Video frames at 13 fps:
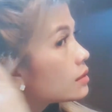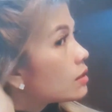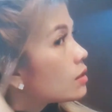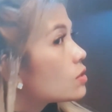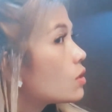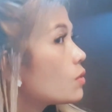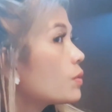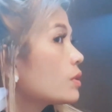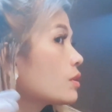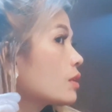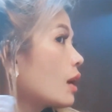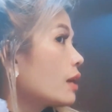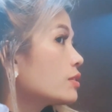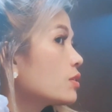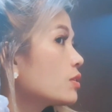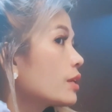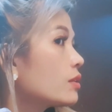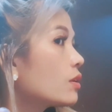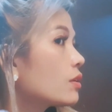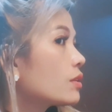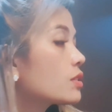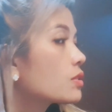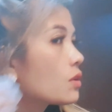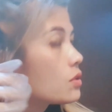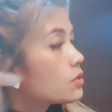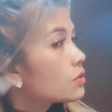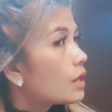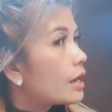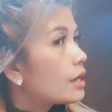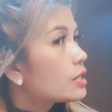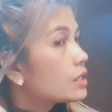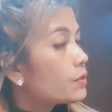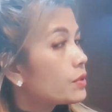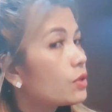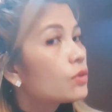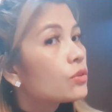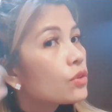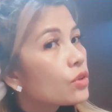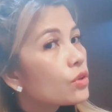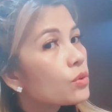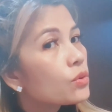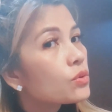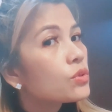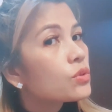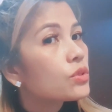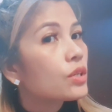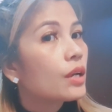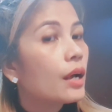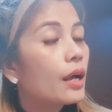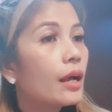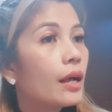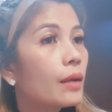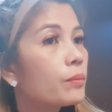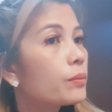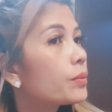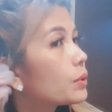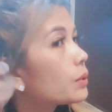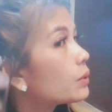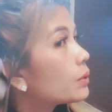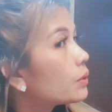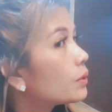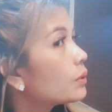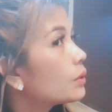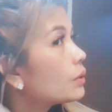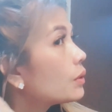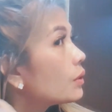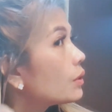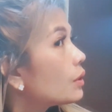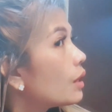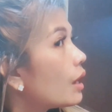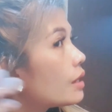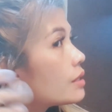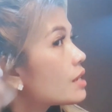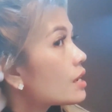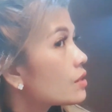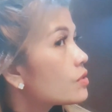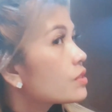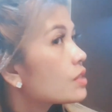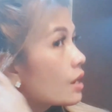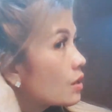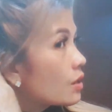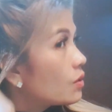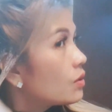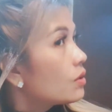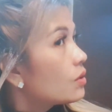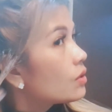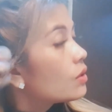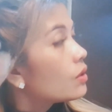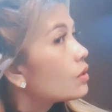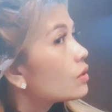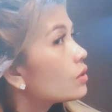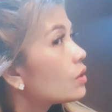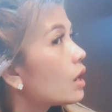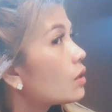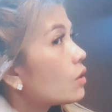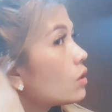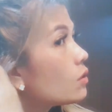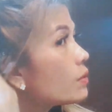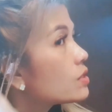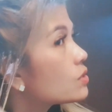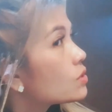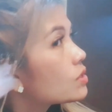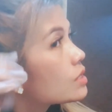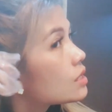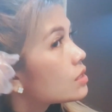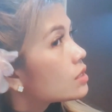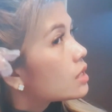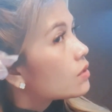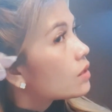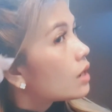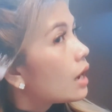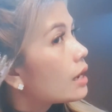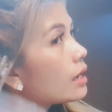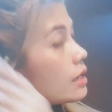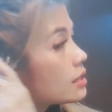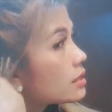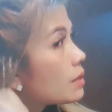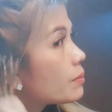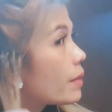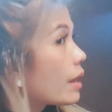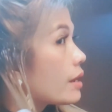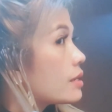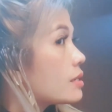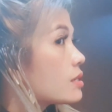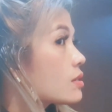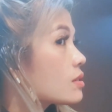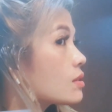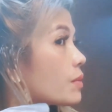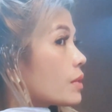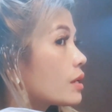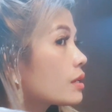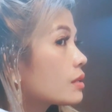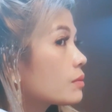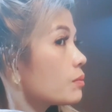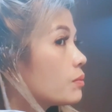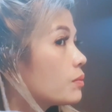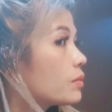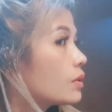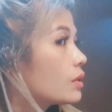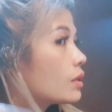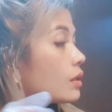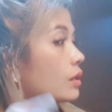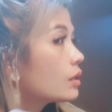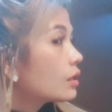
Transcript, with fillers: so with as you can notice also guys we don't use um uh, zero zero you know i always use zero zero guys the base to make it uh,